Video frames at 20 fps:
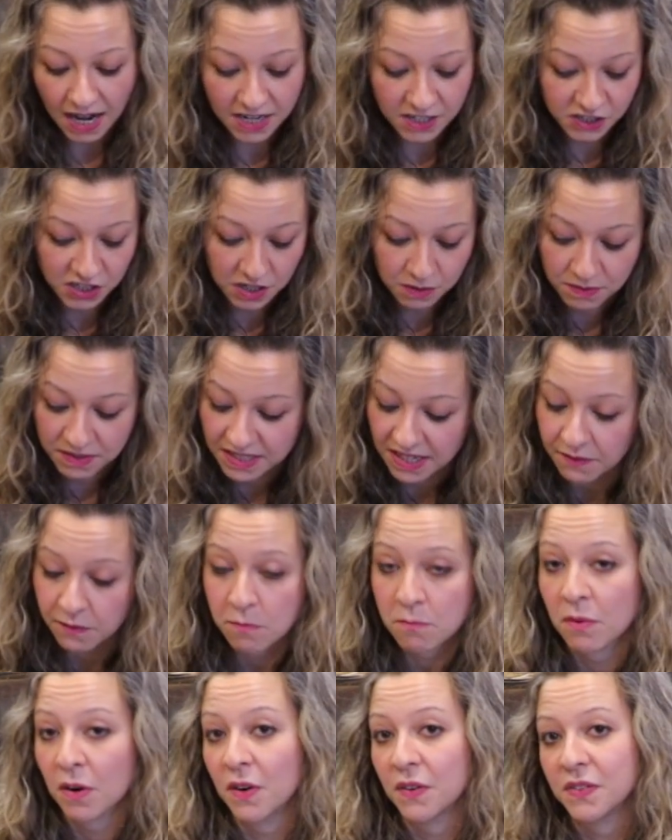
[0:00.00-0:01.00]
She was
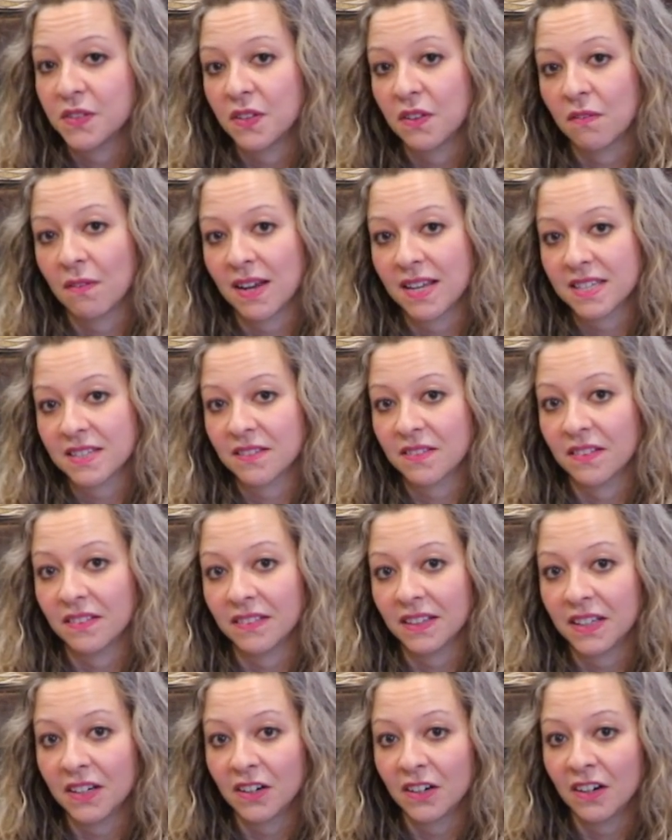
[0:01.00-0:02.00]
giving birth to the rest of the
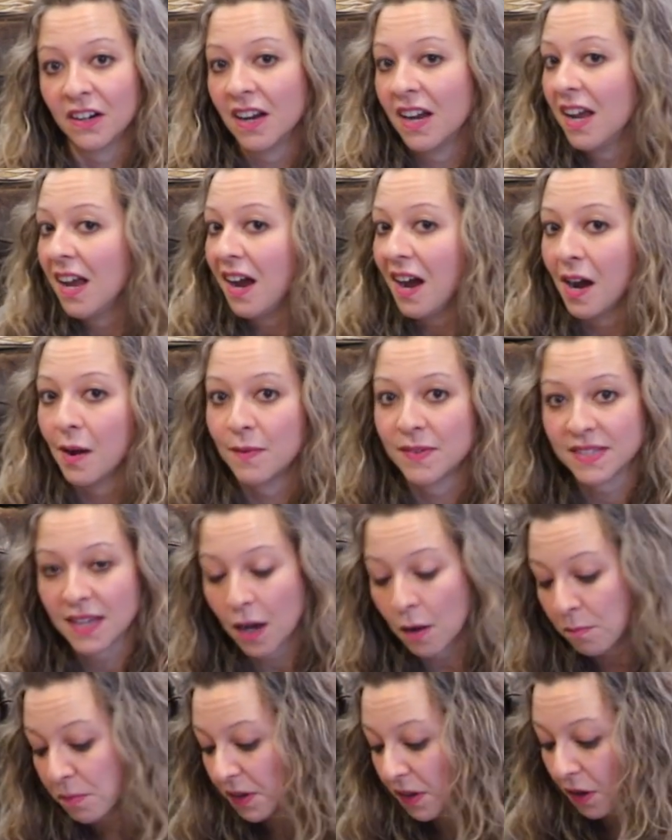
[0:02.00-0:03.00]
litter. I was
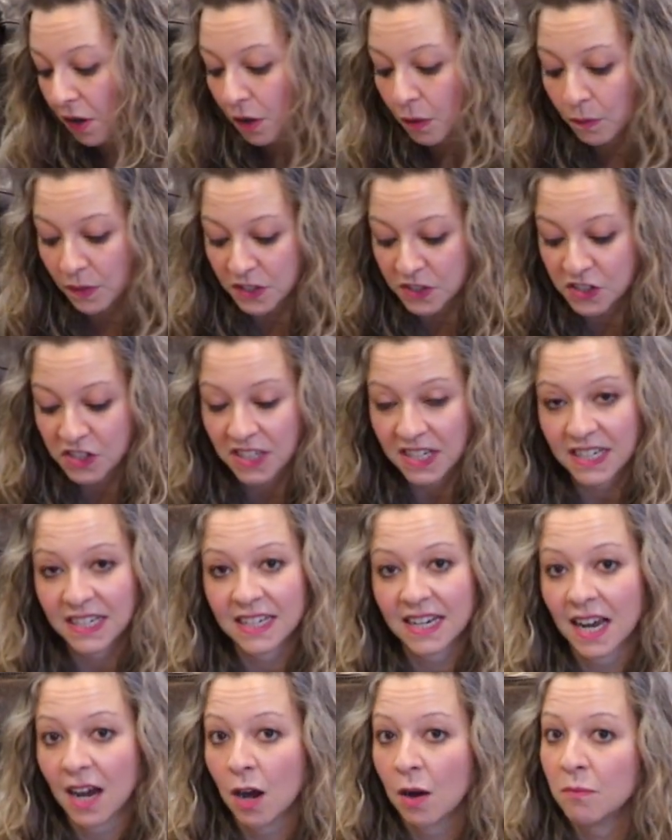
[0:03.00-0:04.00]
helping her when she
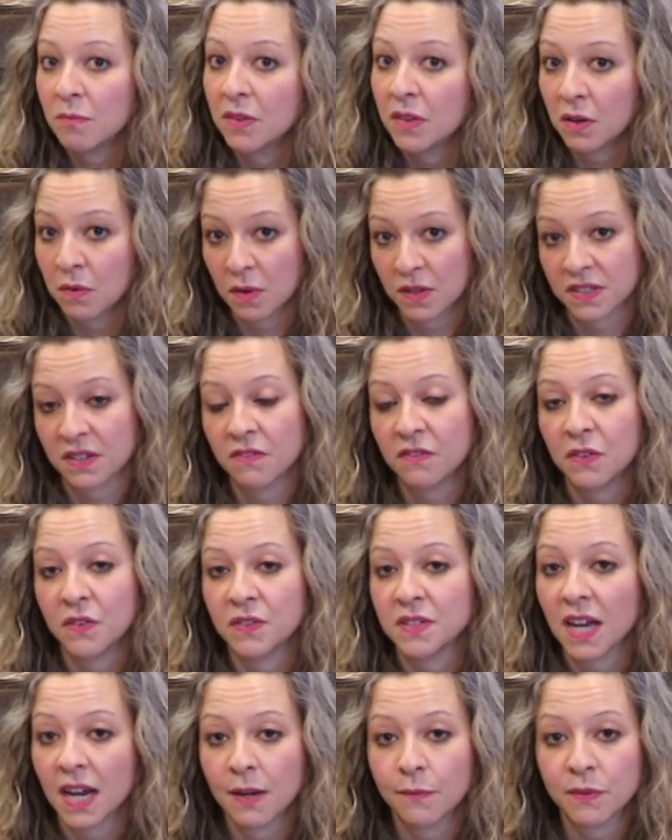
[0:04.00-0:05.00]
needed help. There was a
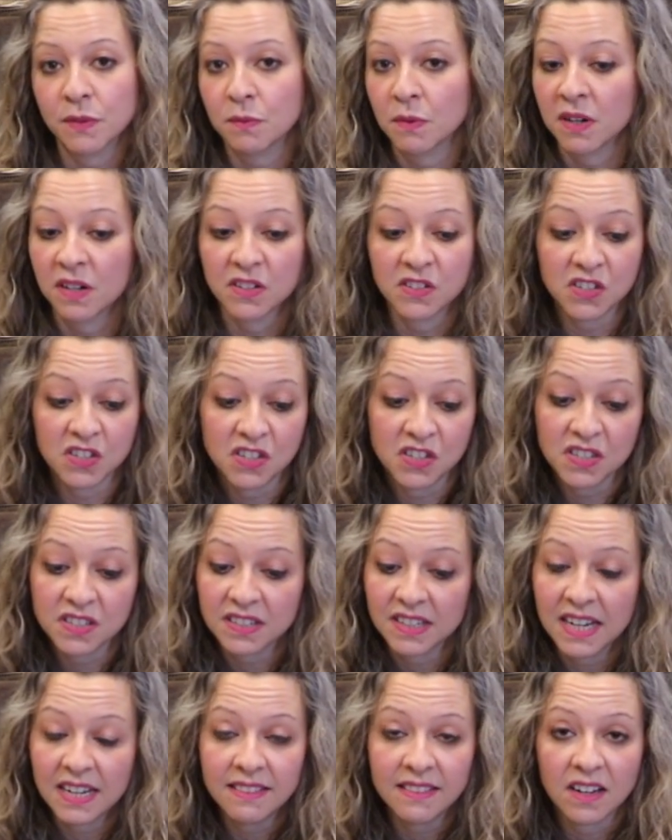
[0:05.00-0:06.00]
few times where she
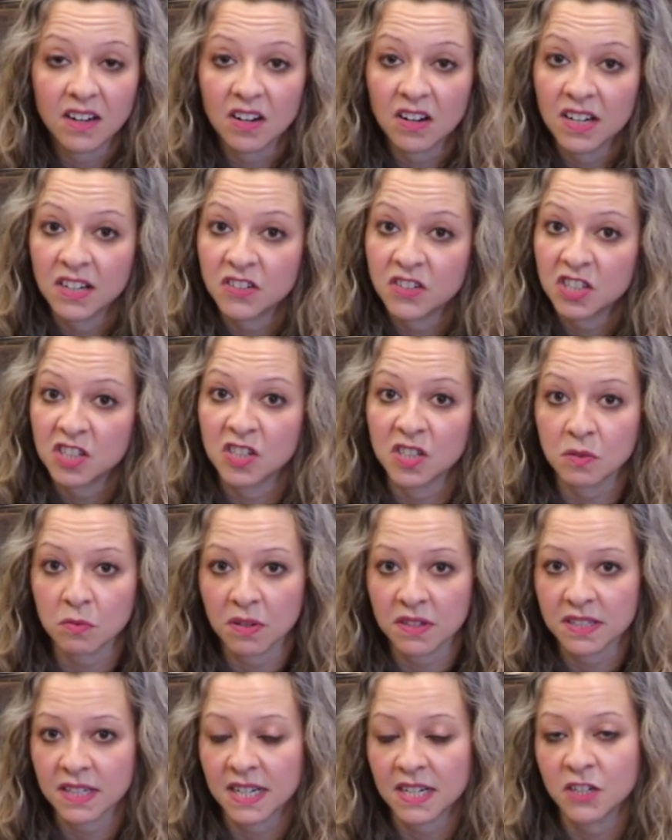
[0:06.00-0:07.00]
just laid there and she just
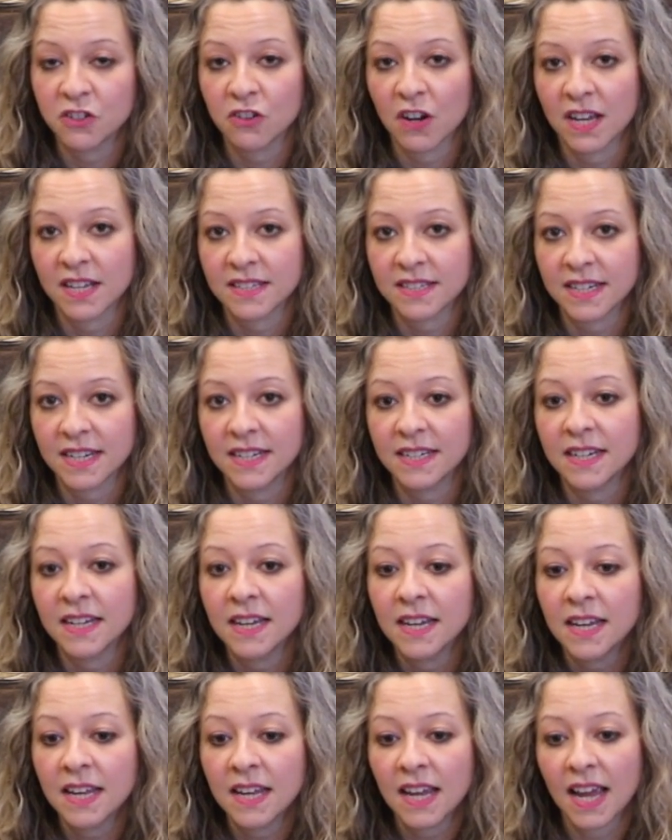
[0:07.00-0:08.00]
wasn't interested
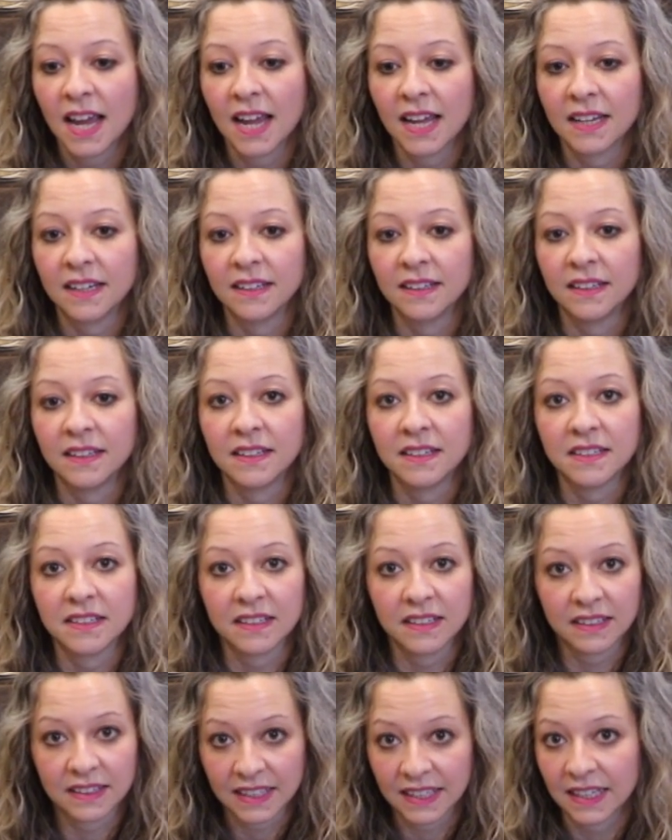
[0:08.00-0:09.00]
in
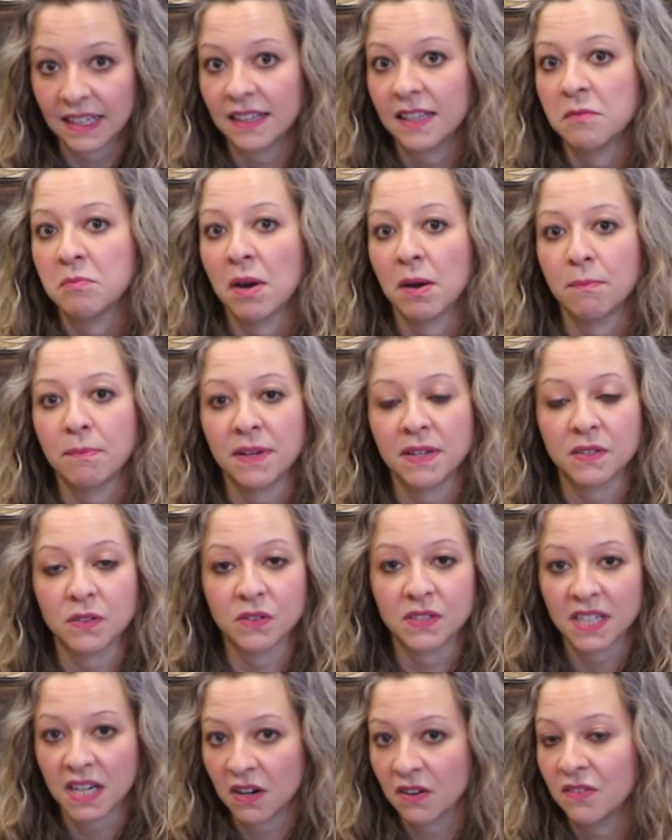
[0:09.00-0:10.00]
cleaning the puppies
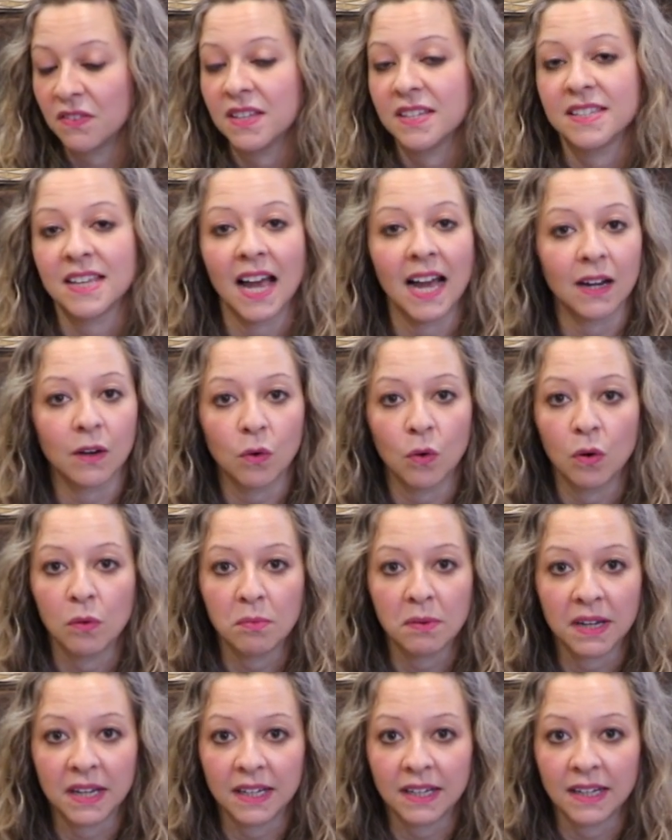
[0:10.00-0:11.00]
or tearing the sack
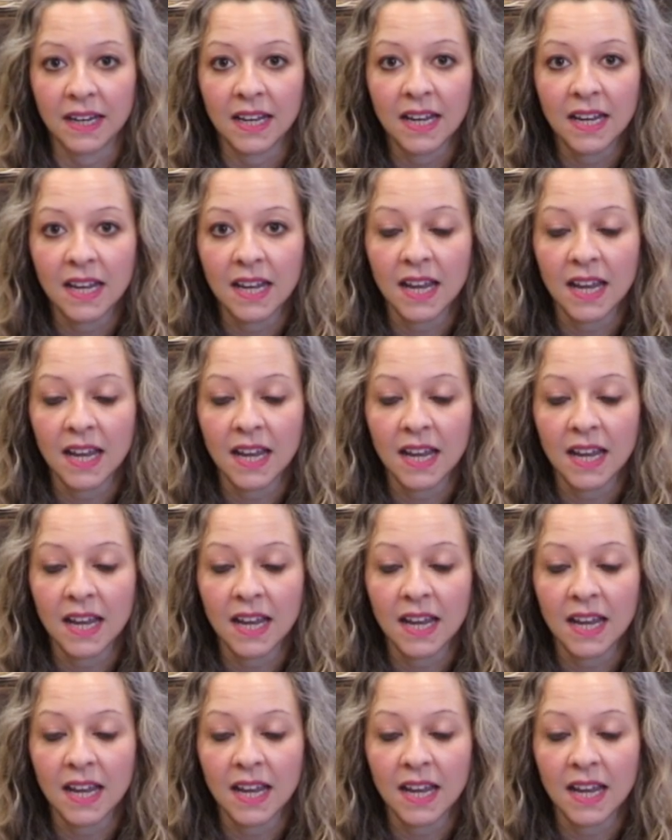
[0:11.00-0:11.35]
open.